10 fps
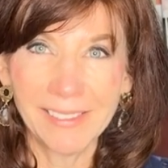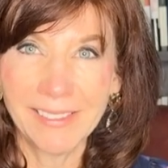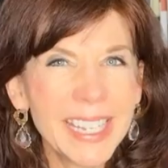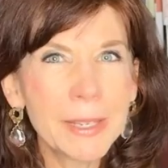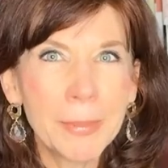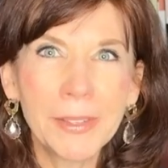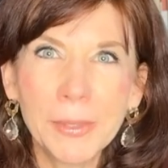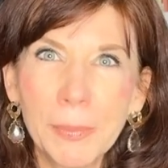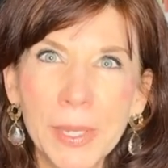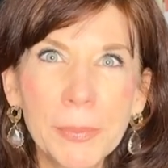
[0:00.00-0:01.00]
Think about
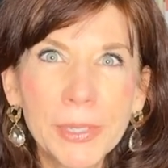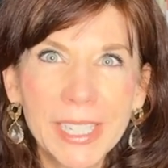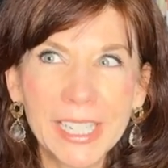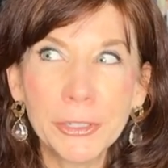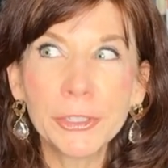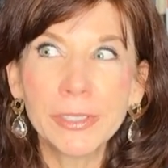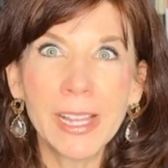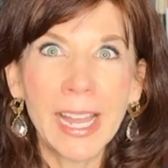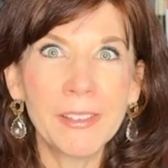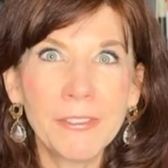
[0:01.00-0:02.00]
the people in your
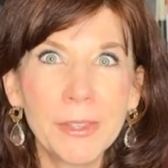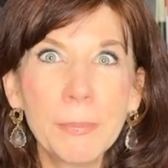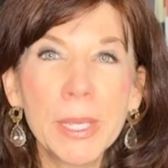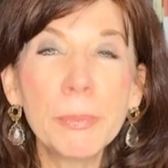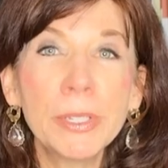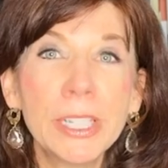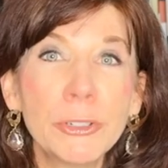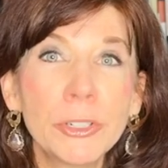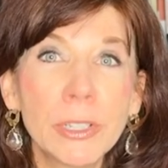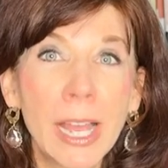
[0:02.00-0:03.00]
life, the people in
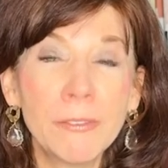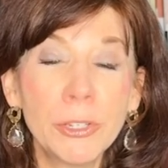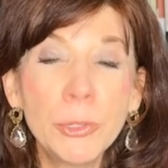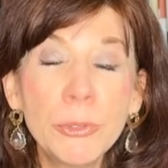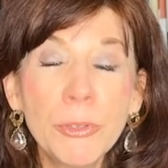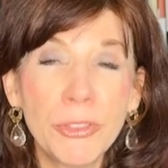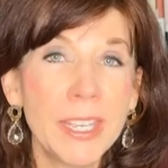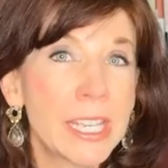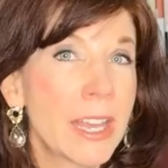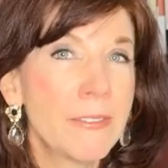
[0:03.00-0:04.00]
your life who you
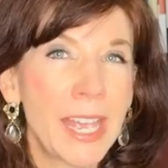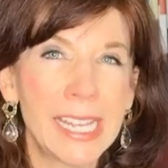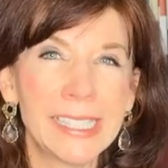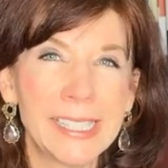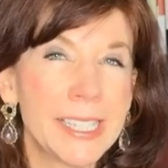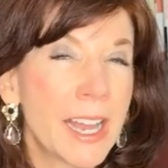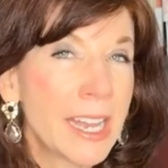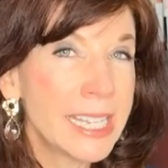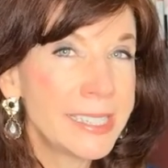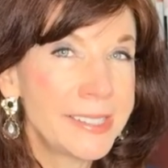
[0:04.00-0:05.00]
think of as
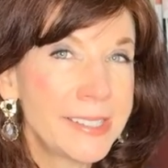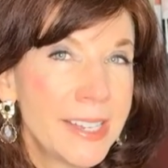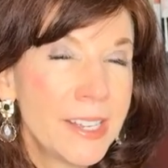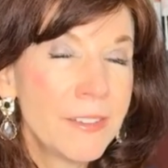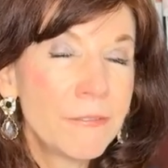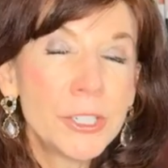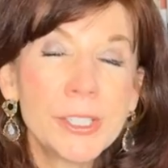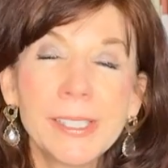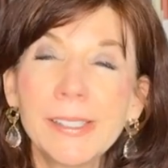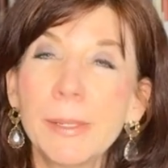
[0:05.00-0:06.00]
nice
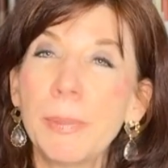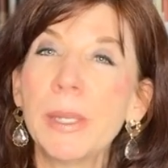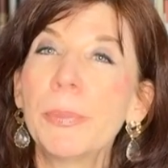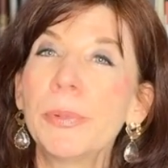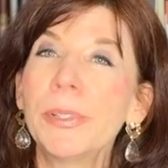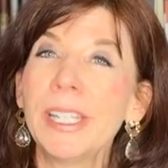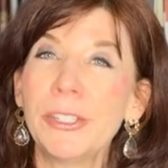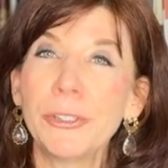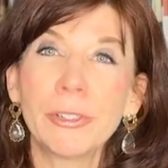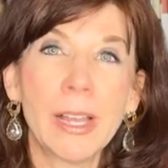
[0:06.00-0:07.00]
versus the people
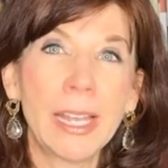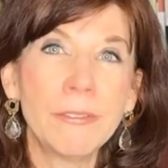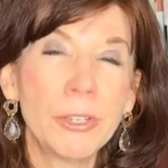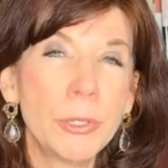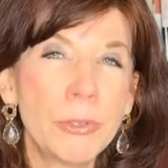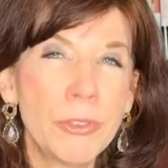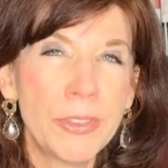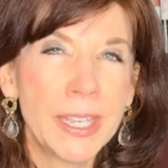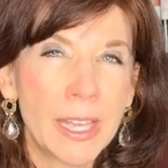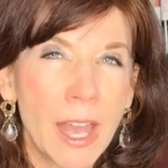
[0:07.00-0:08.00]
in your life who you
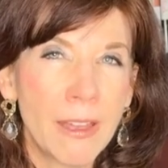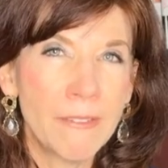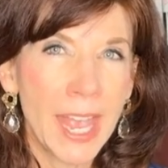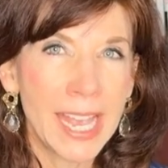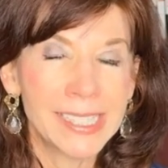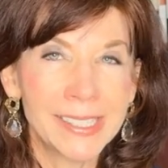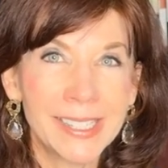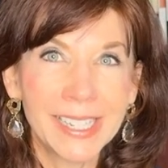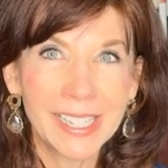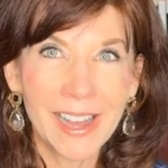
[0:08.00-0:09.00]
think of as
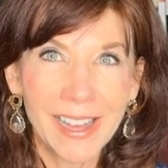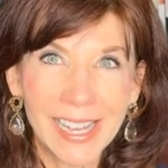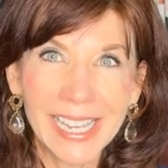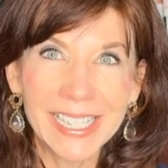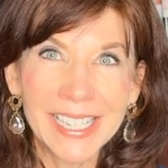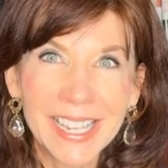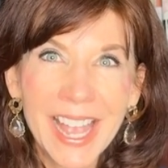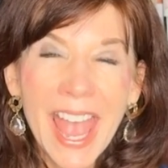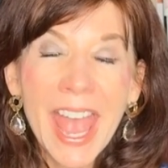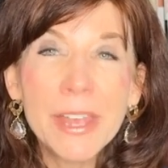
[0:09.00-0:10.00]
kind.
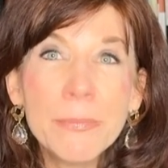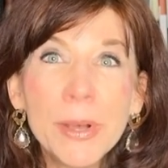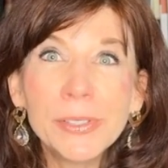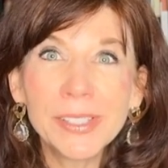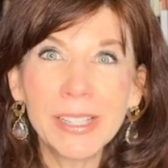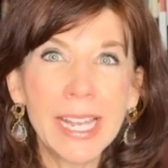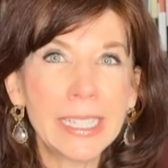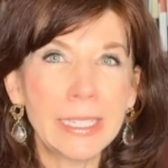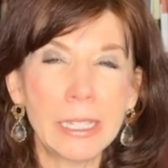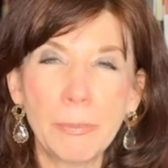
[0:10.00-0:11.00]
And most
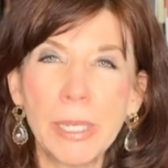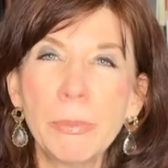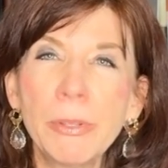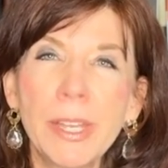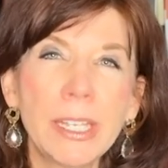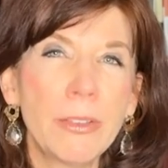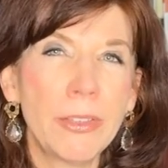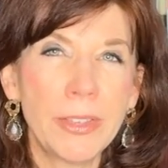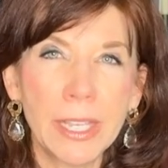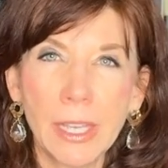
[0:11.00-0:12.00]
likely the people that you
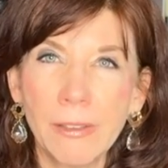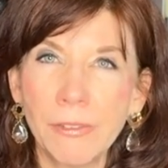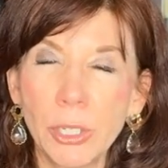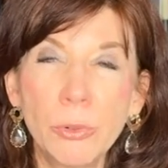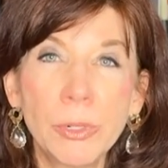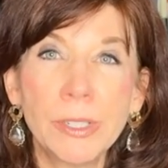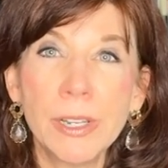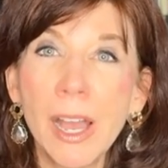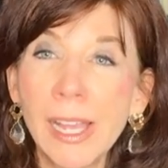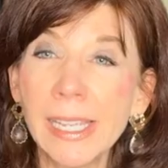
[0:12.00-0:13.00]
think of who are
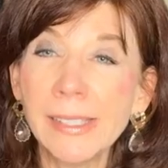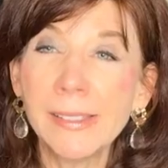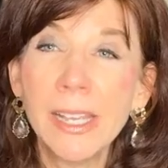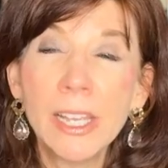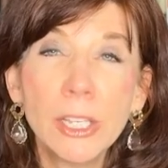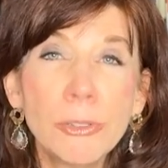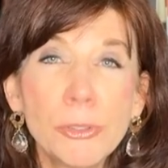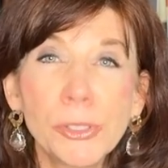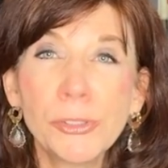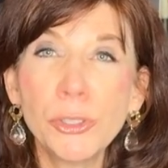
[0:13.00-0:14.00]
nice, you
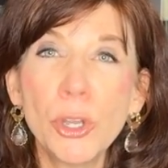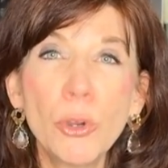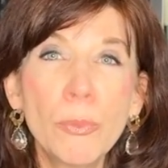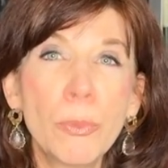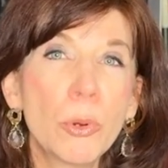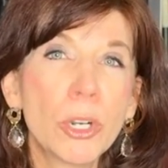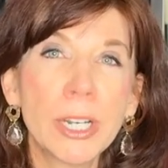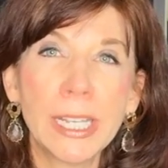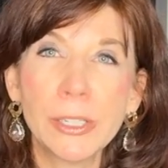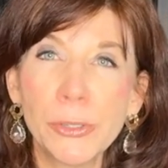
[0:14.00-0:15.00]
just know more
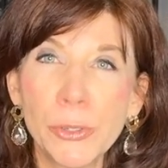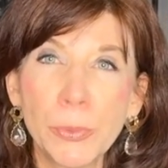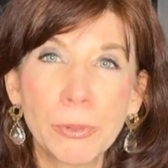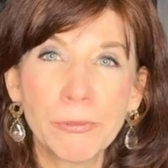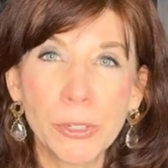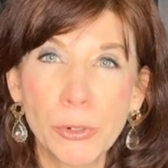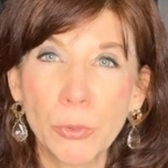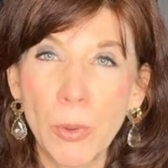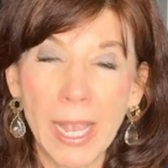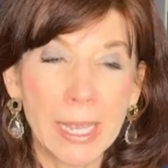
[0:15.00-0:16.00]
in a superficial
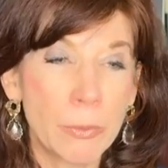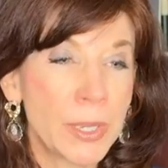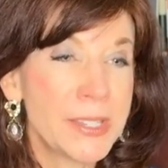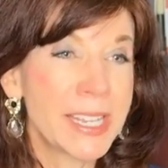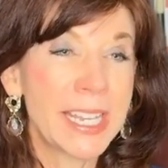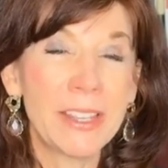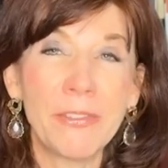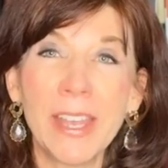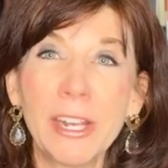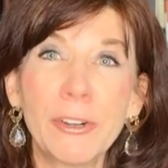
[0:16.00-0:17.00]
way. Once again,
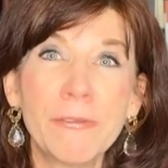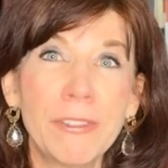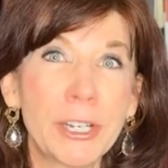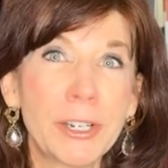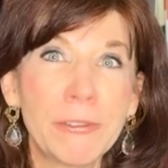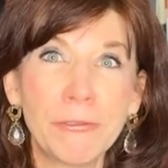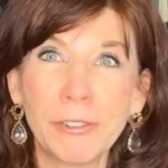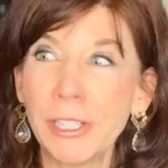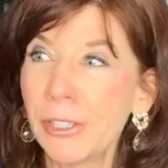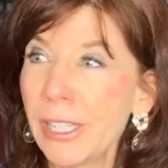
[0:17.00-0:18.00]
they are very
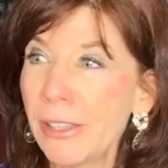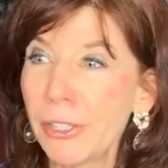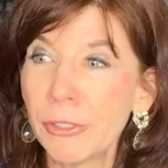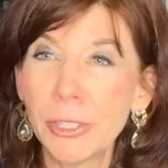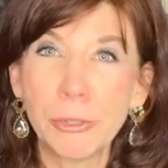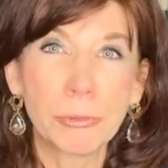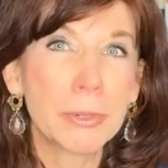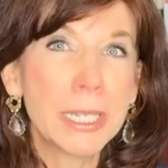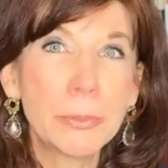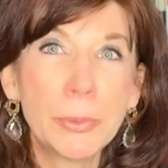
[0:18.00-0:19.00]
friendly, they're
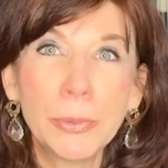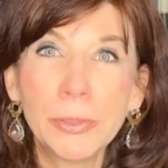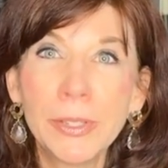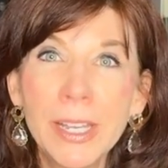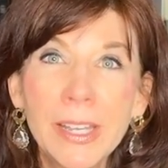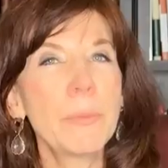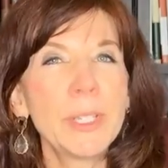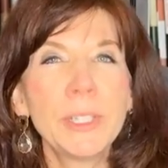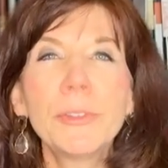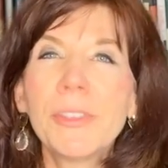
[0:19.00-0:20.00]
agreeable. And
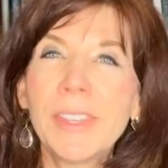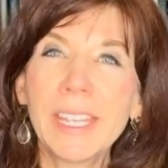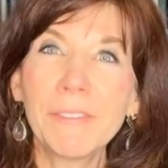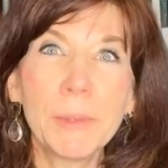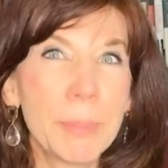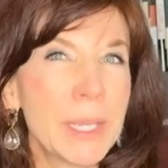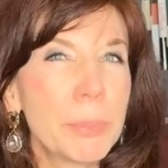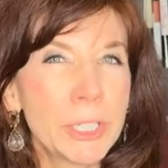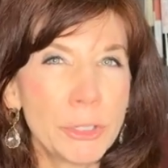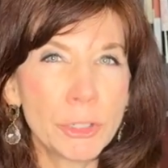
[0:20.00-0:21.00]
when you think of the
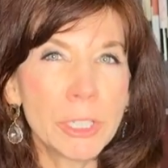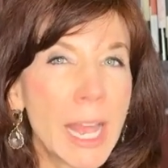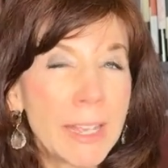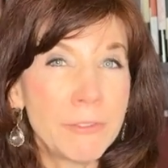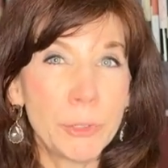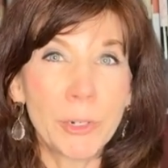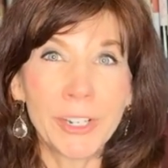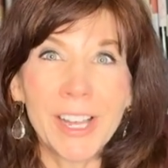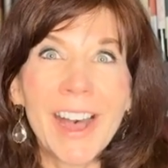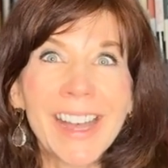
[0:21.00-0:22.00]
people in your life who are
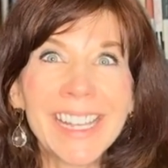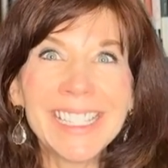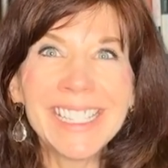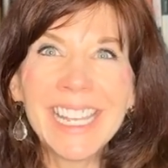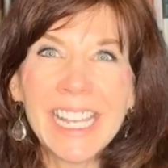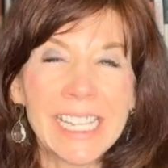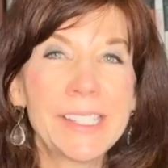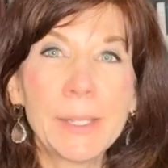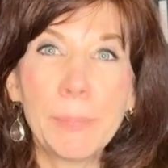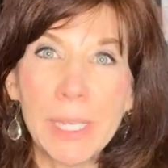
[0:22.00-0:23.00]
kind,
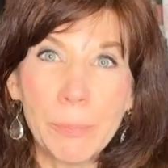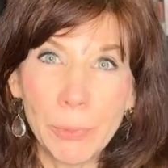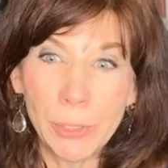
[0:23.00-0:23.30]
it's the people